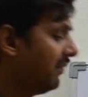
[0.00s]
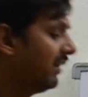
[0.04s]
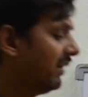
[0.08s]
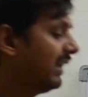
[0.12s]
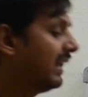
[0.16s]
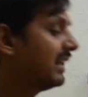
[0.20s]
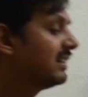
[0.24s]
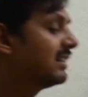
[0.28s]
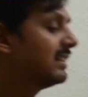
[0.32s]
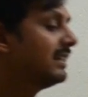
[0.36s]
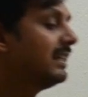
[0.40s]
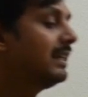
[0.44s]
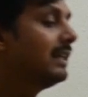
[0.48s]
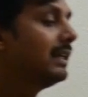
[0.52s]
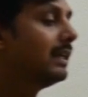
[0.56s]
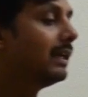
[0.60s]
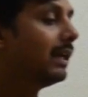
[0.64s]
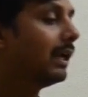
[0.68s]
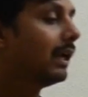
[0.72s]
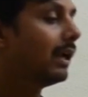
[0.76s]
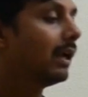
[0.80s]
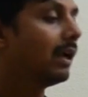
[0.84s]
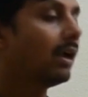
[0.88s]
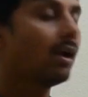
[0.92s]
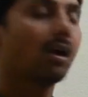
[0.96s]
we can see
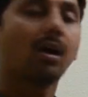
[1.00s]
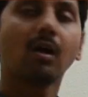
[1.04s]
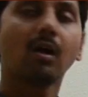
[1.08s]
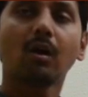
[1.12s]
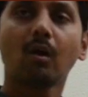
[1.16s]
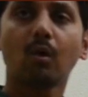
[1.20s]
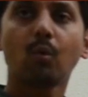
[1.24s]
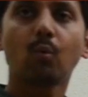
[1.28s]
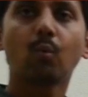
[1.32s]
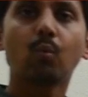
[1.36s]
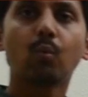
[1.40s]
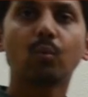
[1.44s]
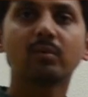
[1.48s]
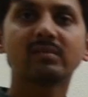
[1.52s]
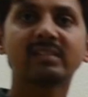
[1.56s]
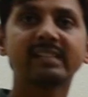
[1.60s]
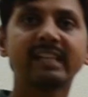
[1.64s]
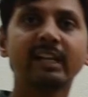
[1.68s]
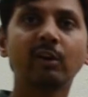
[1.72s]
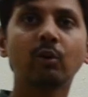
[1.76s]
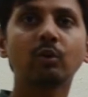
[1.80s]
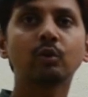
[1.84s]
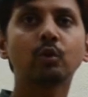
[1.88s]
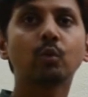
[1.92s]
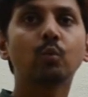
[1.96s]

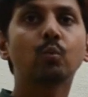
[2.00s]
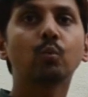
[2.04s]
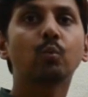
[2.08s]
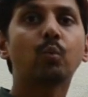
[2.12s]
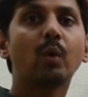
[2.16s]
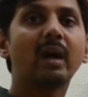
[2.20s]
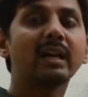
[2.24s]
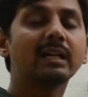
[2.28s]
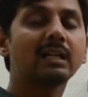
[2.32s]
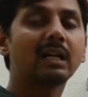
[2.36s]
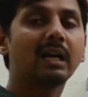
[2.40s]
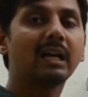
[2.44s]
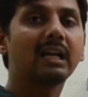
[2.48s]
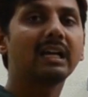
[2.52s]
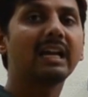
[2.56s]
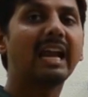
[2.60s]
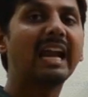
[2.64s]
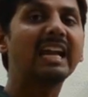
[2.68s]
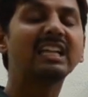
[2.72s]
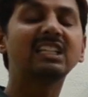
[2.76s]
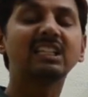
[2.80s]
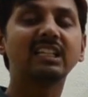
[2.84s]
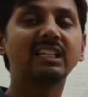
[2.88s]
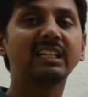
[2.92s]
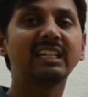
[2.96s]
0 to
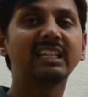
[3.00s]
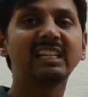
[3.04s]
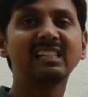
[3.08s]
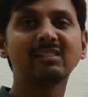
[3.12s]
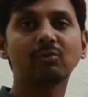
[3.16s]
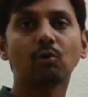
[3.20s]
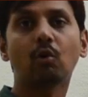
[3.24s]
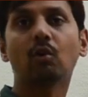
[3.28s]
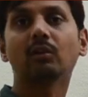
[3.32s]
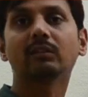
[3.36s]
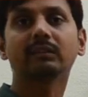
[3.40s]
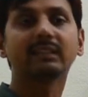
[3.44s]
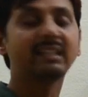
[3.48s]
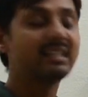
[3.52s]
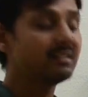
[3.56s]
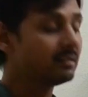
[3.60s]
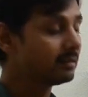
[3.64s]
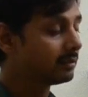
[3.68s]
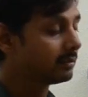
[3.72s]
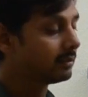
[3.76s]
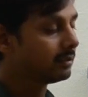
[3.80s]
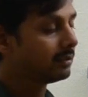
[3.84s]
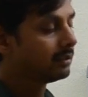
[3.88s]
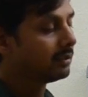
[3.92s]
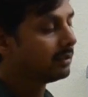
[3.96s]
180 degrees on
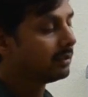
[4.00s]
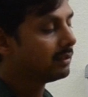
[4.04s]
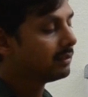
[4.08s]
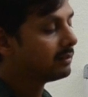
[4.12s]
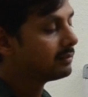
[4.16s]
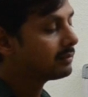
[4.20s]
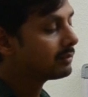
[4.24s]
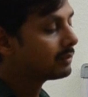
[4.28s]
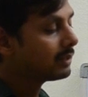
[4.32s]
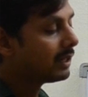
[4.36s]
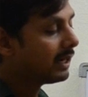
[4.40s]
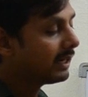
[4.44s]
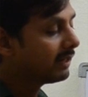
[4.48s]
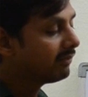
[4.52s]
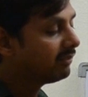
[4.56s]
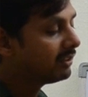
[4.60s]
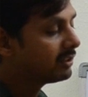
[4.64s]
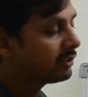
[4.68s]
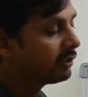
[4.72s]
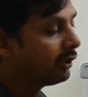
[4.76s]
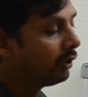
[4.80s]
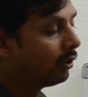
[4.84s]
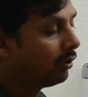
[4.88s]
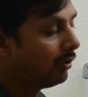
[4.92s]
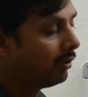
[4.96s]
this, starting with
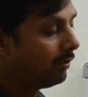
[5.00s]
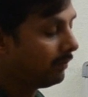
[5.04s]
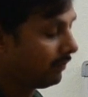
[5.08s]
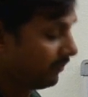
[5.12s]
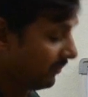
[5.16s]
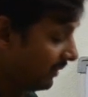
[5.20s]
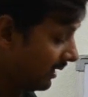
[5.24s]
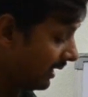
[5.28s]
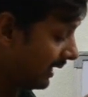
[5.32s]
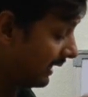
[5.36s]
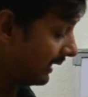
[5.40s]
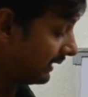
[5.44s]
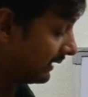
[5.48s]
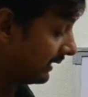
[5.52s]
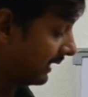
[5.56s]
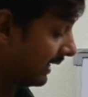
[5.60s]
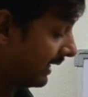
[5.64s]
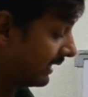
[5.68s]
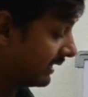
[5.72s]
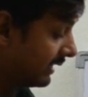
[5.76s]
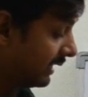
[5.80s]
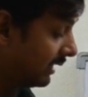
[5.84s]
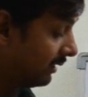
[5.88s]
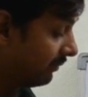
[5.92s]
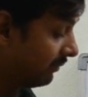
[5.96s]
0 and
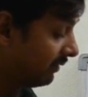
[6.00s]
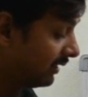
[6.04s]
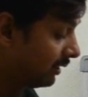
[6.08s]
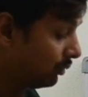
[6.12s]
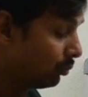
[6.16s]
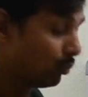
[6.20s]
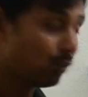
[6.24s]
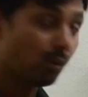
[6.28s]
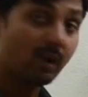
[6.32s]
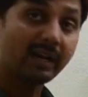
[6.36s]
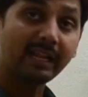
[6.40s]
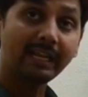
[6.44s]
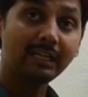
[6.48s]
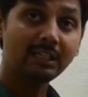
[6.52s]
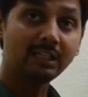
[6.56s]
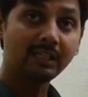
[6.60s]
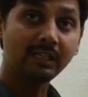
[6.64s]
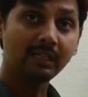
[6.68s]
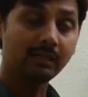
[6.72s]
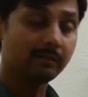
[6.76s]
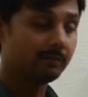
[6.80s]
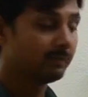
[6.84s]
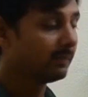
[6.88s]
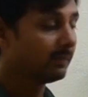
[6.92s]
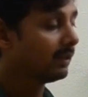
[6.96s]
ending with
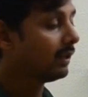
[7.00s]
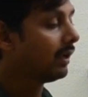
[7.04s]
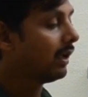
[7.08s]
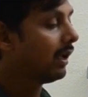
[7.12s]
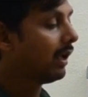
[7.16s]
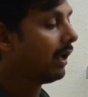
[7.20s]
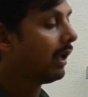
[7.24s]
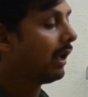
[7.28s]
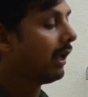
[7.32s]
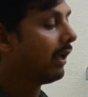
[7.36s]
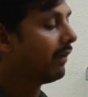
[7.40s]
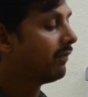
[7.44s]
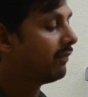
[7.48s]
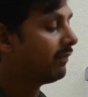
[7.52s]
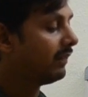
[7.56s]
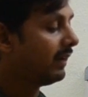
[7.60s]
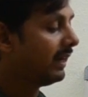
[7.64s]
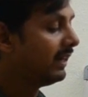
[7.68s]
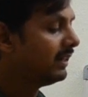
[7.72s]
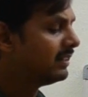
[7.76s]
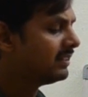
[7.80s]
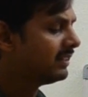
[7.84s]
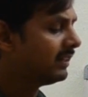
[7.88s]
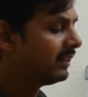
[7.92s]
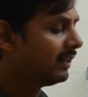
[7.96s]
180.
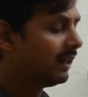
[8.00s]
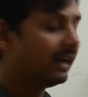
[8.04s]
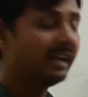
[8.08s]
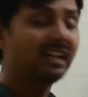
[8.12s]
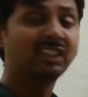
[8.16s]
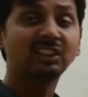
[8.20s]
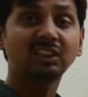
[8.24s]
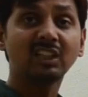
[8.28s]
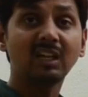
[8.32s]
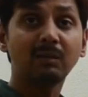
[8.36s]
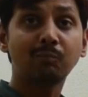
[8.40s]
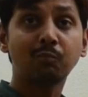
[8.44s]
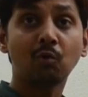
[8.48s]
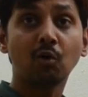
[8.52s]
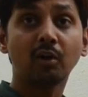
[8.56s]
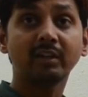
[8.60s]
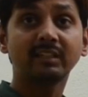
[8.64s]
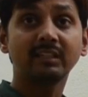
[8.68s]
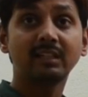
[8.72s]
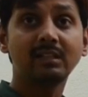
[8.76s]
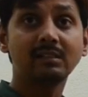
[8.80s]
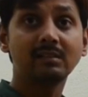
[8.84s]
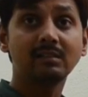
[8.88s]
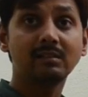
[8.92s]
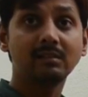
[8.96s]
The initial
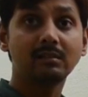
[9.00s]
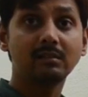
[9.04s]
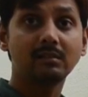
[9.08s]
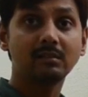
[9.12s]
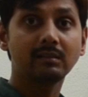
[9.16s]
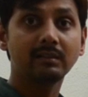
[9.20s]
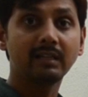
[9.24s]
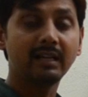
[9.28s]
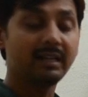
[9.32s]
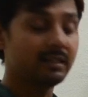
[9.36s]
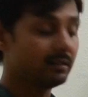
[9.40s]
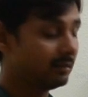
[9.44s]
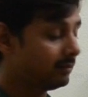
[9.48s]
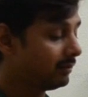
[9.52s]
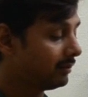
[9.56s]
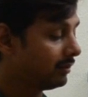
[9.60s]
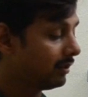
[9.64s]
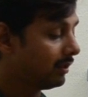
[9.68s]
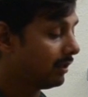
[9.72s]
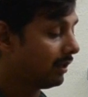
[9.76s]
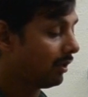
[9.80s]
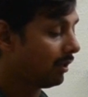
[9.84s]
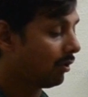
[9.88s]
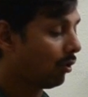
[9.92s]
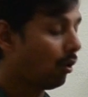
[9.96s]
point is this
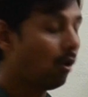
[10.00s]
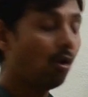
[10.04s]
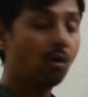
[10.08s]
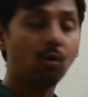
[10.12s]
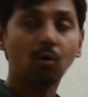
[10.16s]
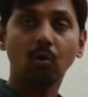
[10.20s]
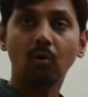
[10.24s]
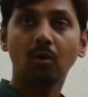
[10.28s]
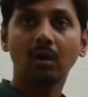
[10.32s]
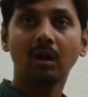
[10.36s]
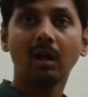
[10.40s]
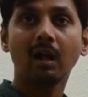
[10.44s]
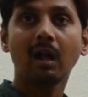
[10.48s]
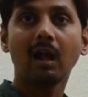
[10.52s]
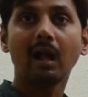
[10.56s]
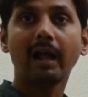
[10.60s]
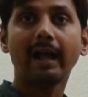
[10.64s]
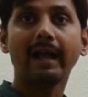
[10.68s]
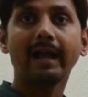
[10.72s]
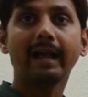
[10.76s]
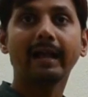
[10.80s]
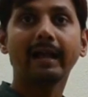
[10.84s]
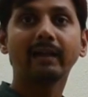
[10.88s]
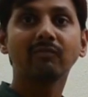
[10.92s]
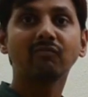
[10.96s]
O,
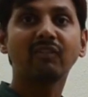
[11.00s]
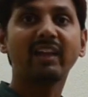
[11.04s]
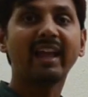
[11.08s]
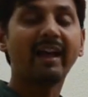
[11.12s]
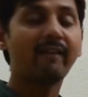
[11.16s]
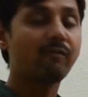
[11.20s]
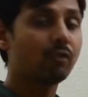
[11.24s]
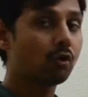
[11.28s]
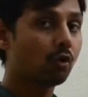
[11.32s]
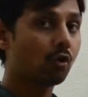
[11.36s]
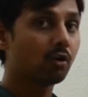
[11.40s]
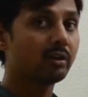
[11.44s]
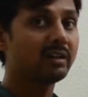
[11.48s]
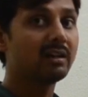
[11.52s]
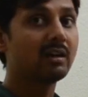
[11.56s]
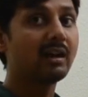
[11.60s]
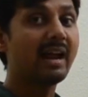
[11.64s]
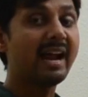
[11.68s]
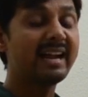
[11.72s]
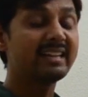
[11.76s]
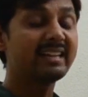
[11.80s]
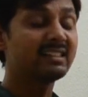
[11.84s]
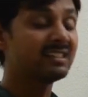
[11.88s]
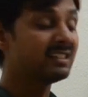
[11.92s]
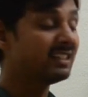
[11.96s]
and we have drawn a
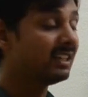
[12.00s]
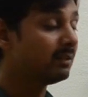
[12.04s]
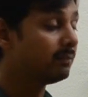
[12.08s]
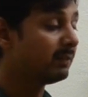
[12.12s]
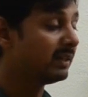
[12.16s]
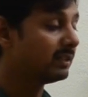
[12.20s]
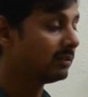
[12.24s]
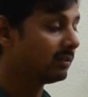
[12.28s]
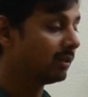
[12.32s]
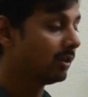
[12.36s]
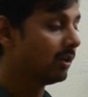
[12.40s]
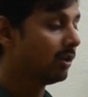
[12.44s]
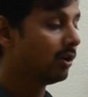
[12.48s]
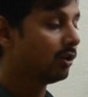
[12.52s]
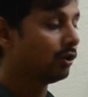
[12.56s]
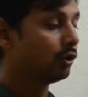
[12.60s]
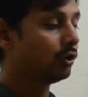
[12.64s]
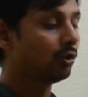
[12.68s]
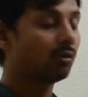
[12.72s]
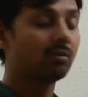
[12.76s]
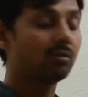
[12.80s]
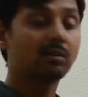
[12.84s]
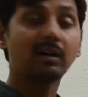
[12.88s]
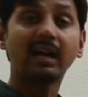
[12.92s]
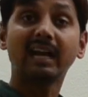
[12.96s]
line segment to
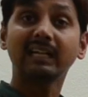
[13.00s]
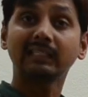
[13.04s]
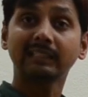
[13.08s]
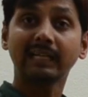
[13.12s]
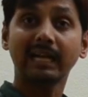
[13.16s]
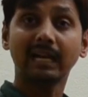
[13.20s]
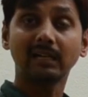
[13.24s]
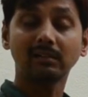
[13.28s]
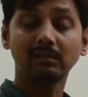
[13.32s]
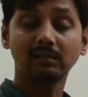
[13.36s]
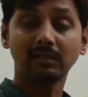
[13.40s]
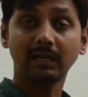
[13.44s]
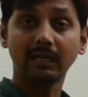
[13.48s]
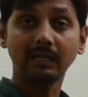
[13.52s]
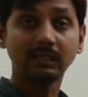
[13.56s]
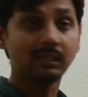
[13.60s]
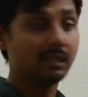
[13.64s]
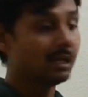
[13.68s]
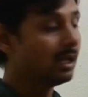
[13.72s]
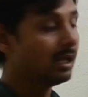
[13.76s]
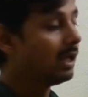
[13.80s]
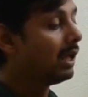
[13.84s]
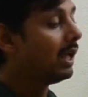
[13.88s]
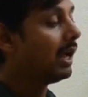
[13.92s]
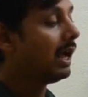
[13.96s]
right hand side,
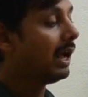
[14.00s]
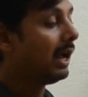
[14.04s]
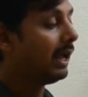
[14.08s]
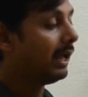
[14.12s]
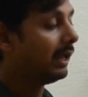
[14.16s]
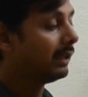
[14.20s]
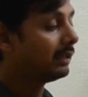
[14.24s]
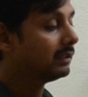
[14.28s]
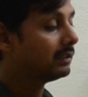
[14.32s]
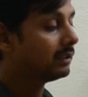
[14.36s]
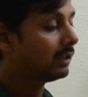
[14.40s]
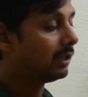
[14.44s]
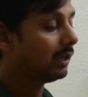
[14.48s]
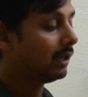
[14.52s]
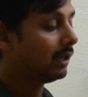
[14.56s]
and